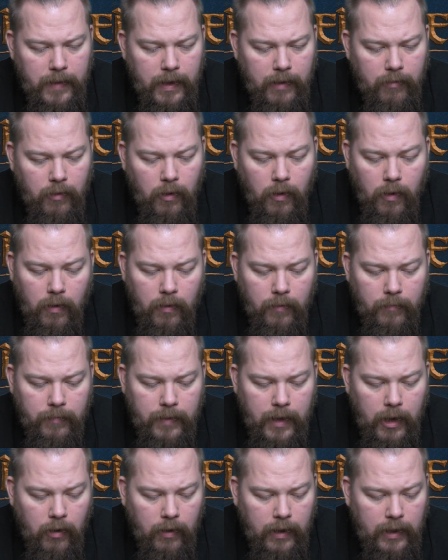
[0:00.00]
They
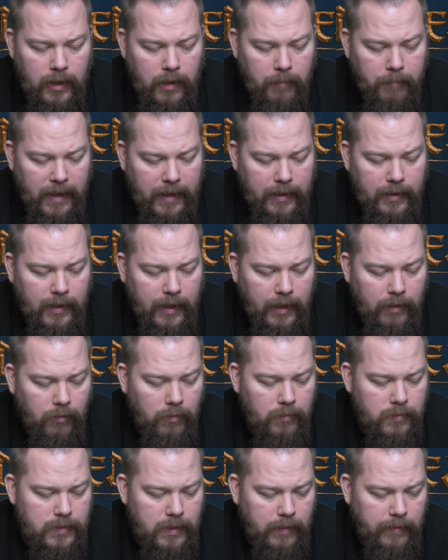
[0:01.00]
are independent
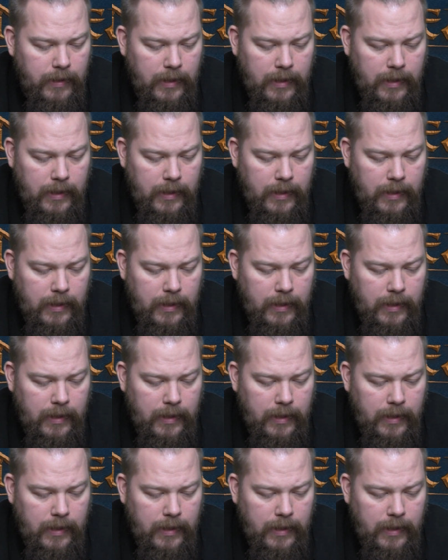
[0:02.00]
heroes and